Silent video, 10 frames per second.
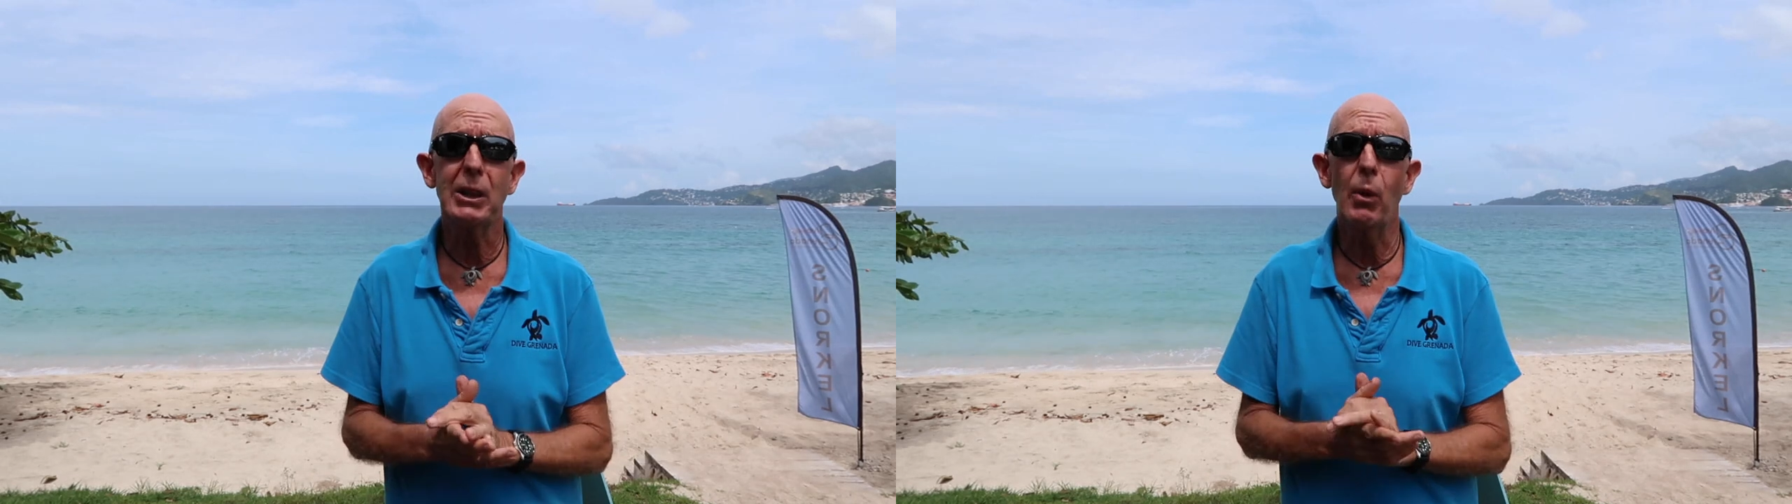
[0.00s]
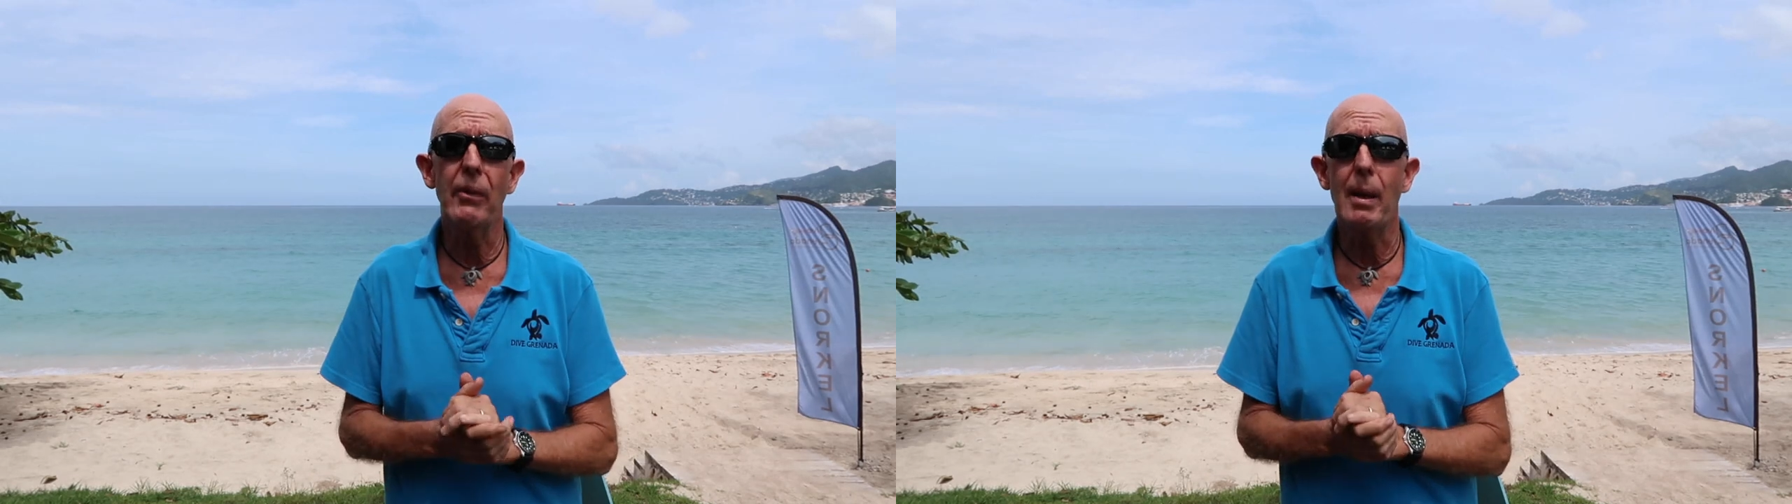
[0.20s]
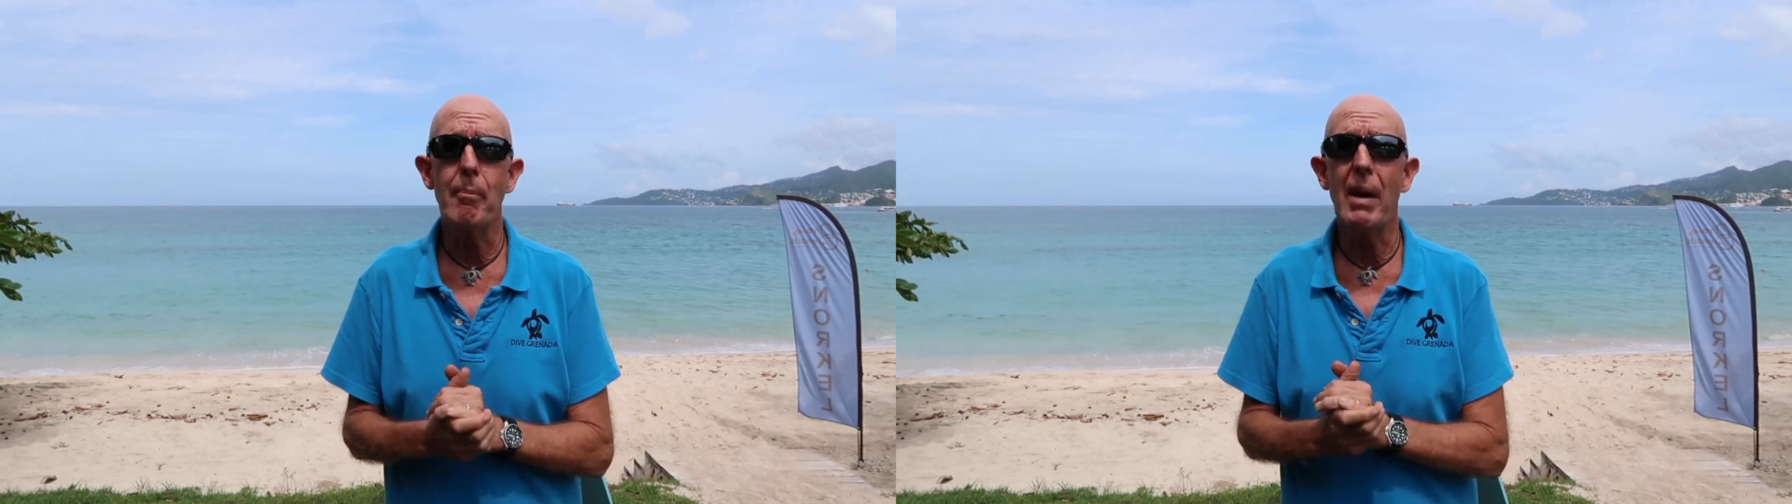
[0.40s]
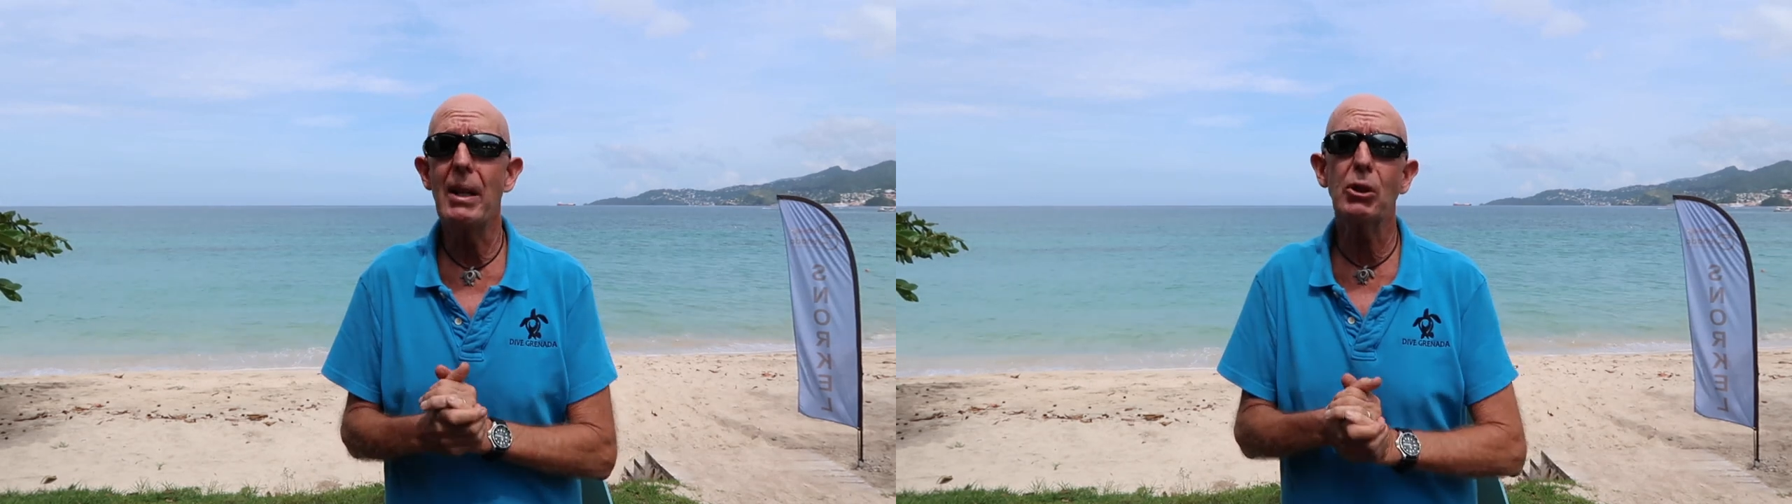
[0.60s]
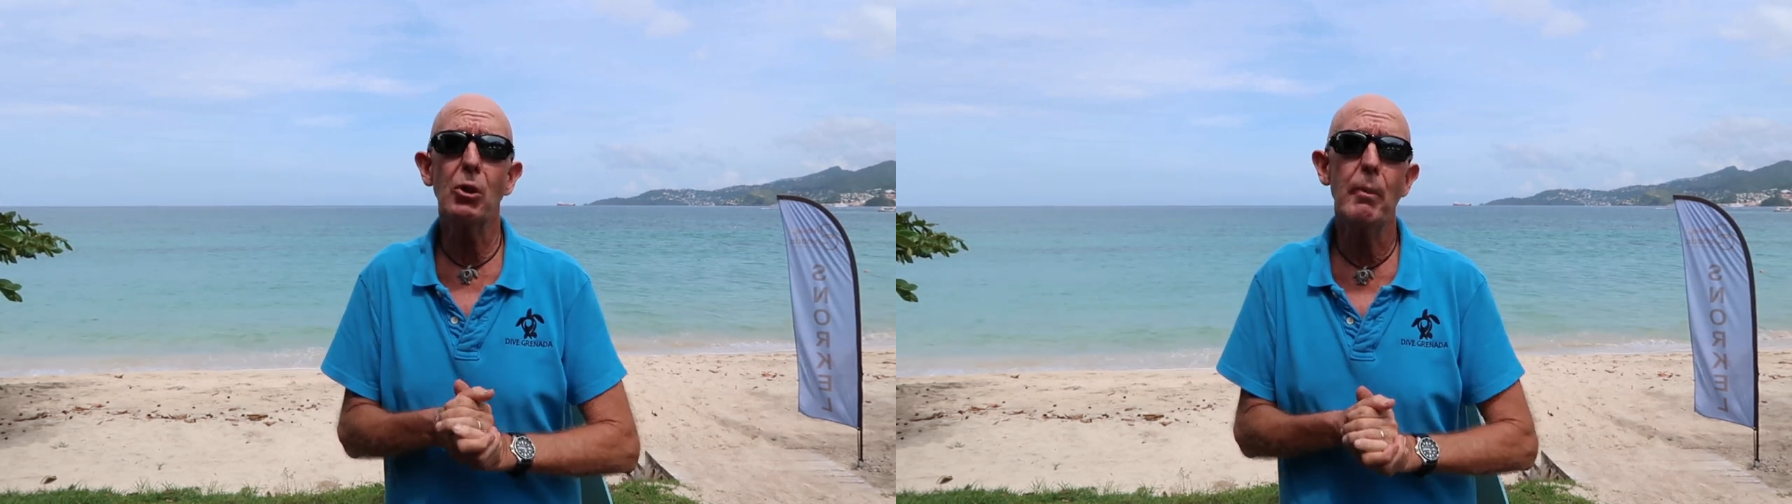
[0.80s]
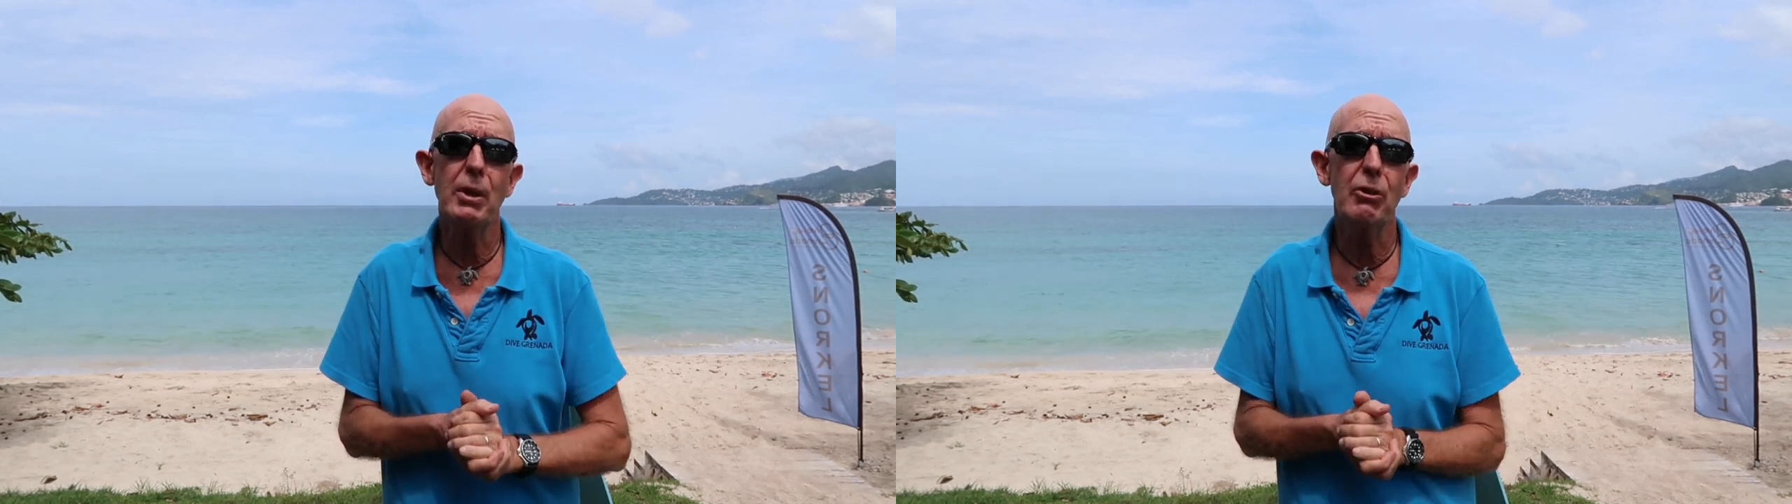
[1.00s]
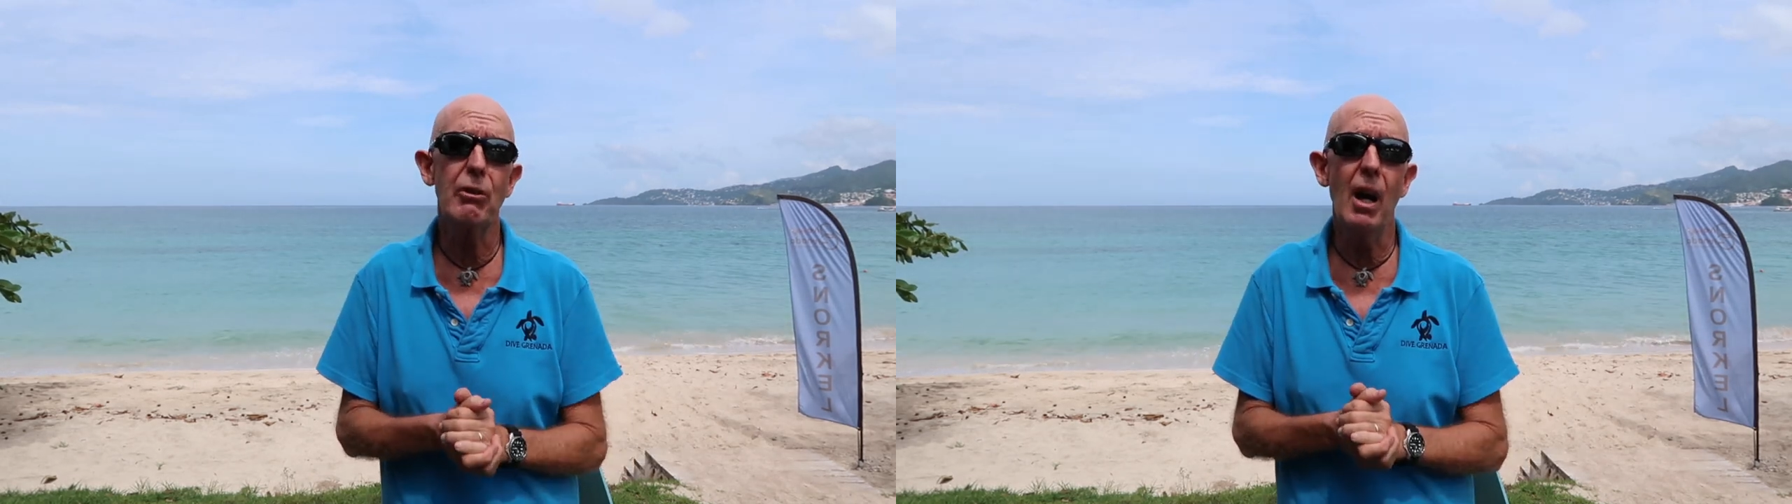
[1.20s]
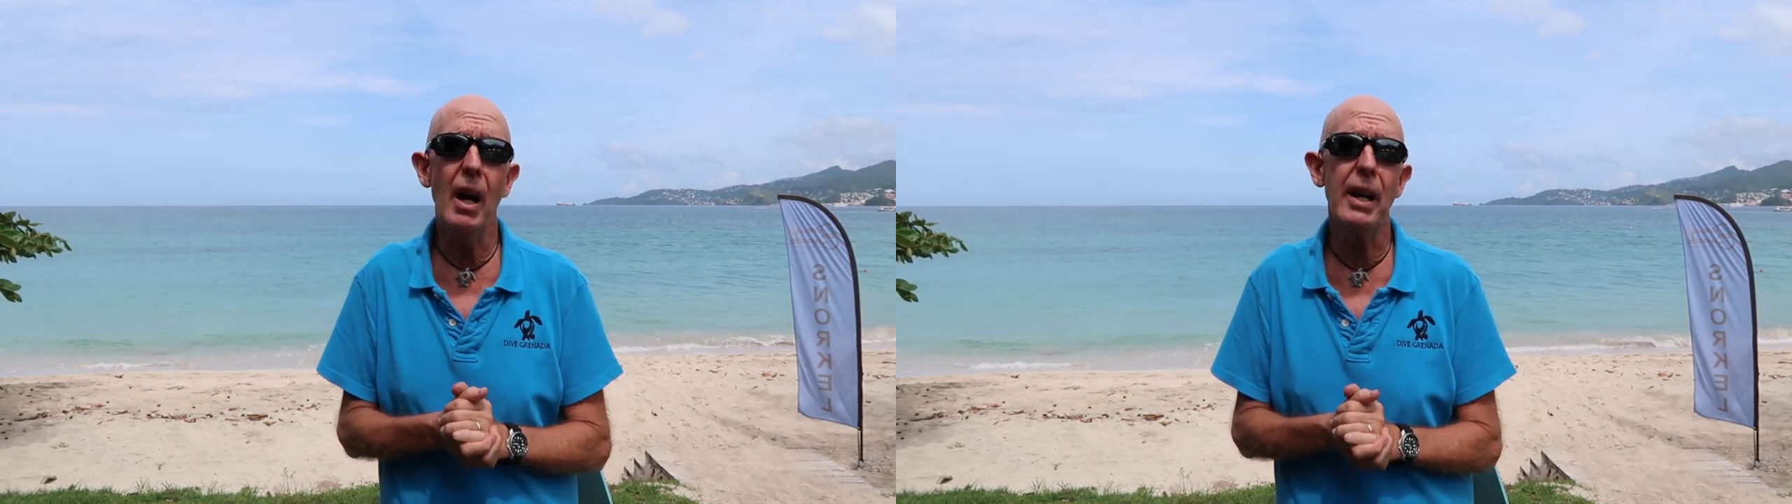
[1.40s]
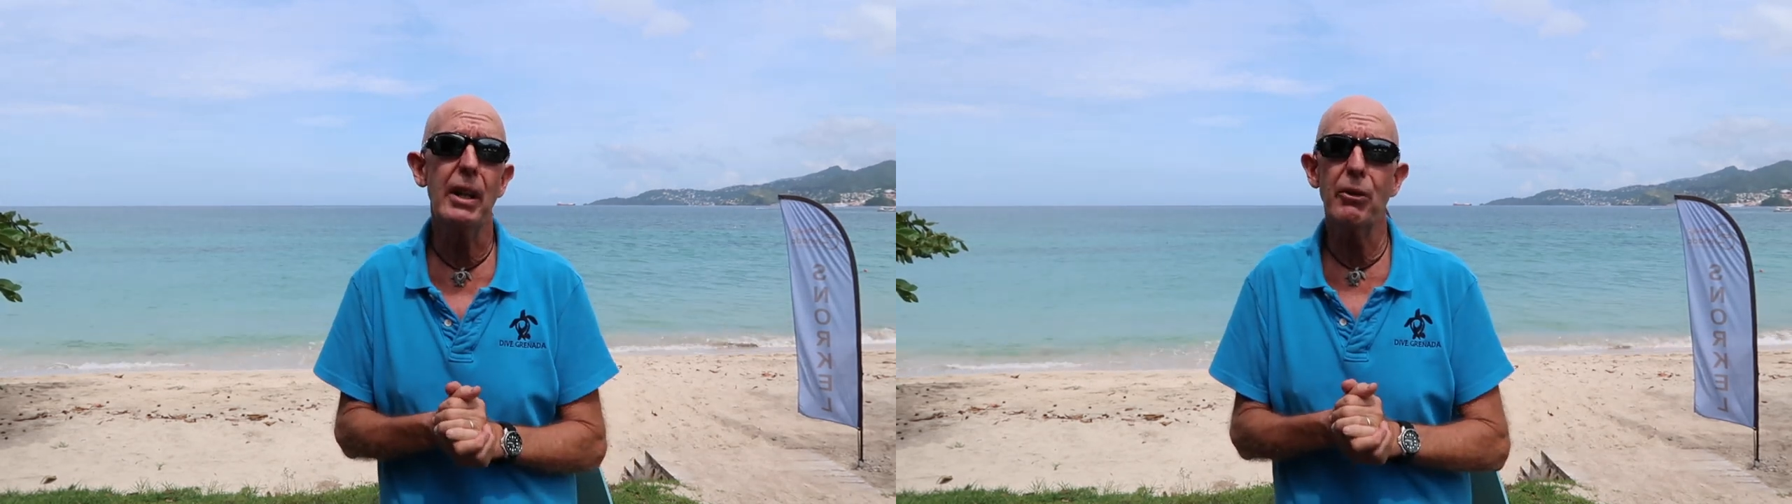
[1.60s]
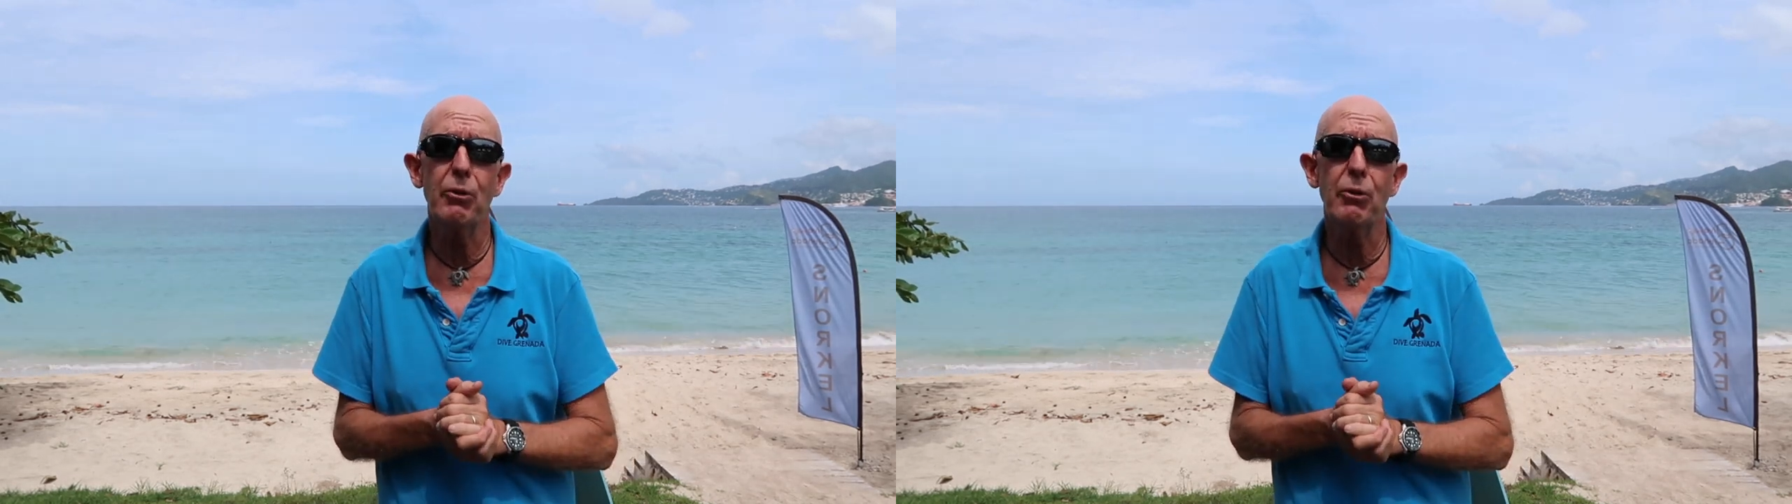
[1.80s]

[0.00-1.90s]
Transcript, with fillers: you on that magical mystery ride